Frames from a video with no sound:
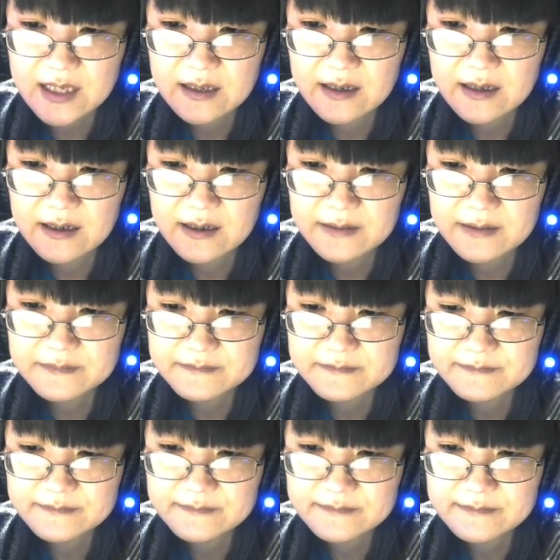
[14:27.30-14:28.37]
Hope you're
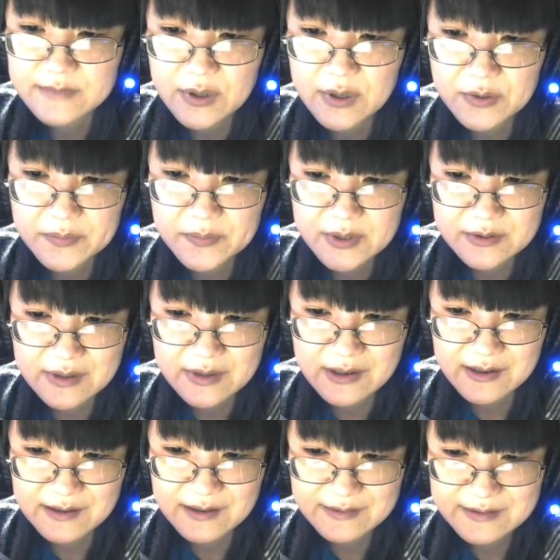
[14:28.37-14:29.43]
all having
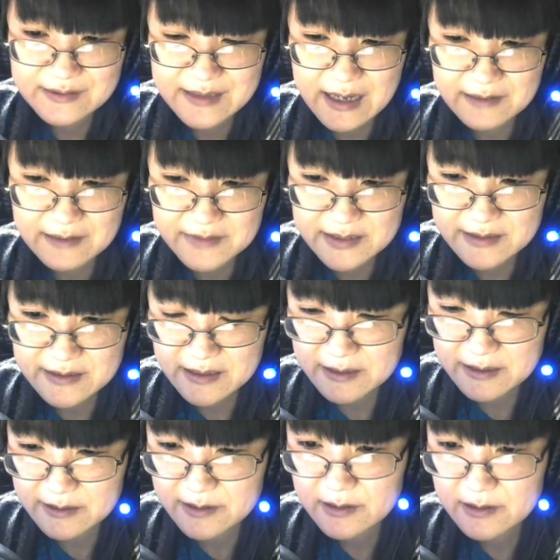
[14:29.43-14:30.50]
a good
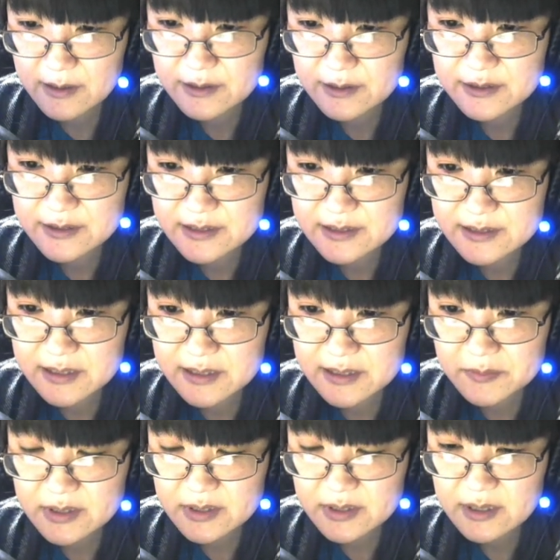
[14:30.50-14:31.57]
December,
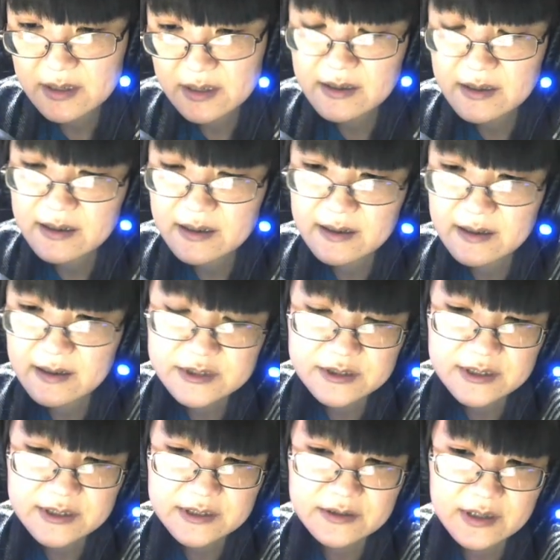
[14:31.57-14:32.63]
enjoying your holiday
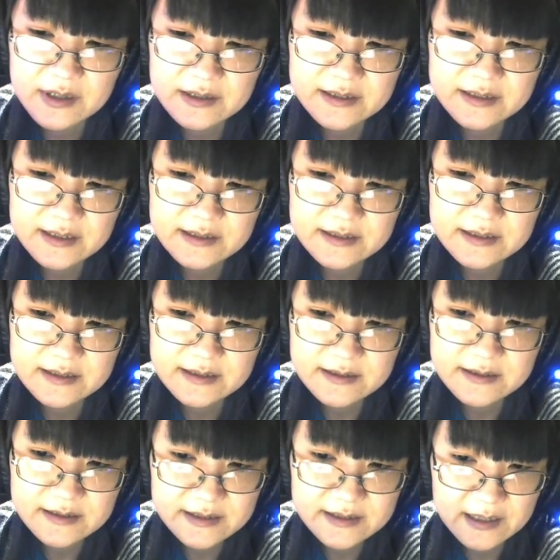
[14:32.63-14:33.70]
season, staying
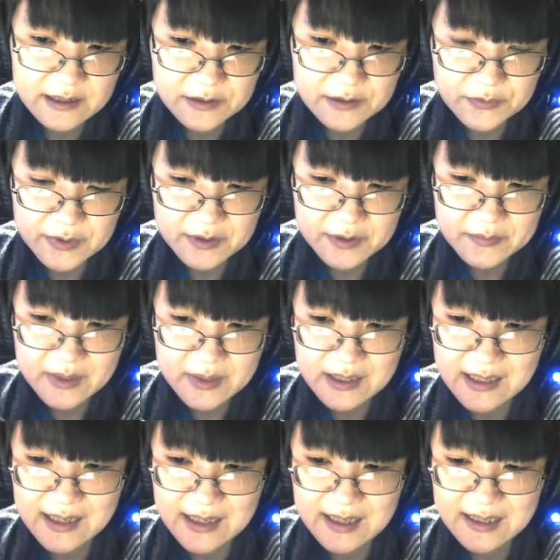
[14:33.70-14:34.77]
warm, and
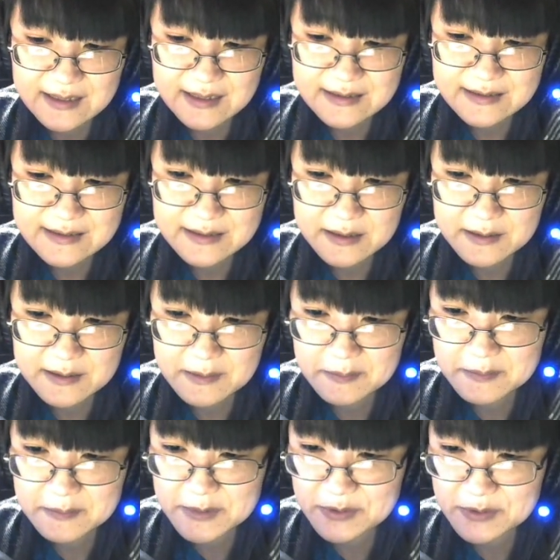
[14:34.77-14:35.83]
you're
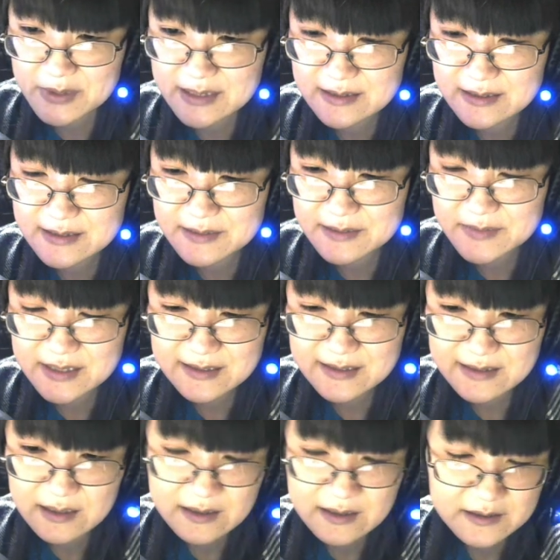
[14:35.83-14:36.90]
working on something.
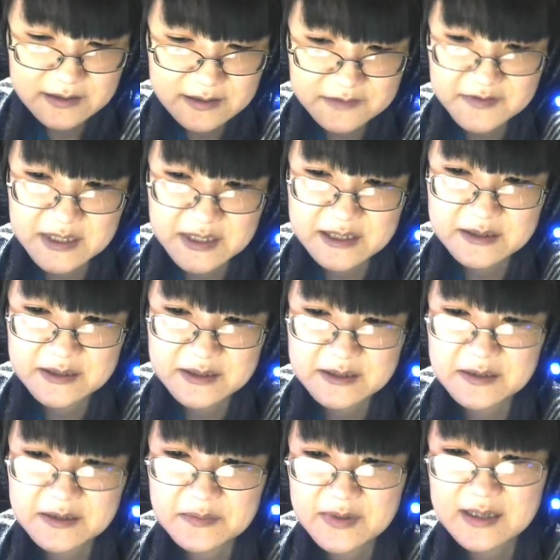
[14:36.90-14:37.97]
Don't forget to enjoy the
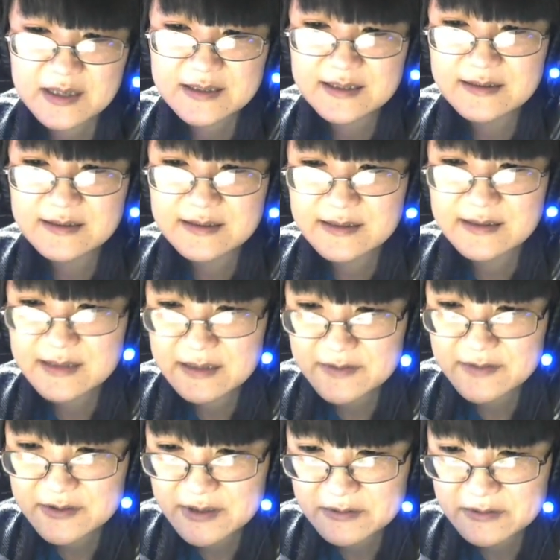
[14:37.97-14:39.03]
process. Let's have a
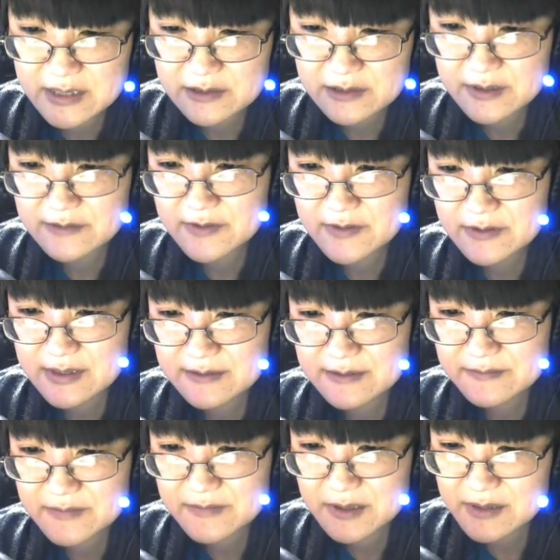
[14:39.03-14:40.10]
great week going forward.
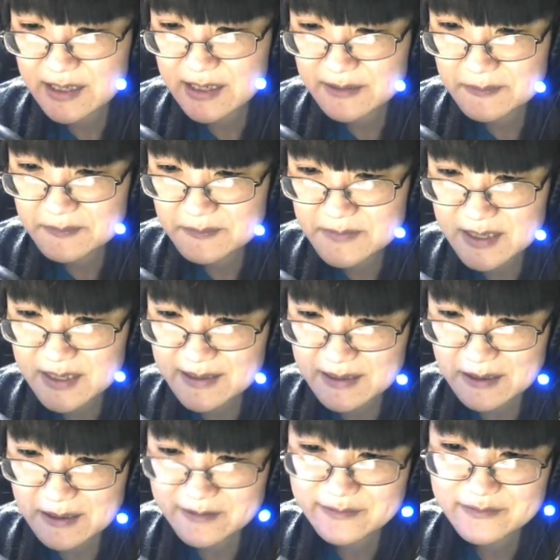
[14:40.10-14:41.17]
Okay, take
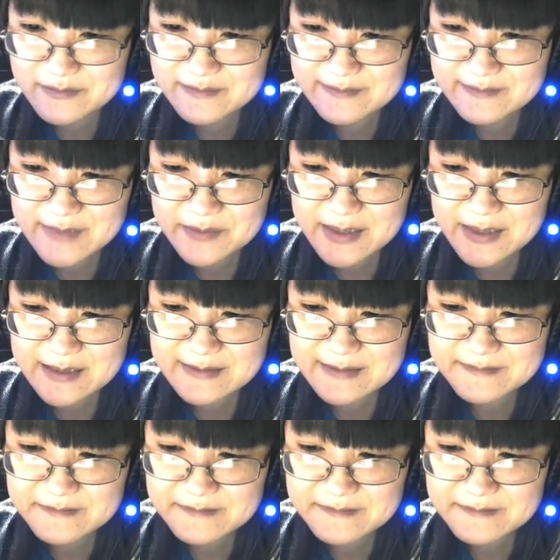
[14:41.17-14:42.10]
care. Bye-bye.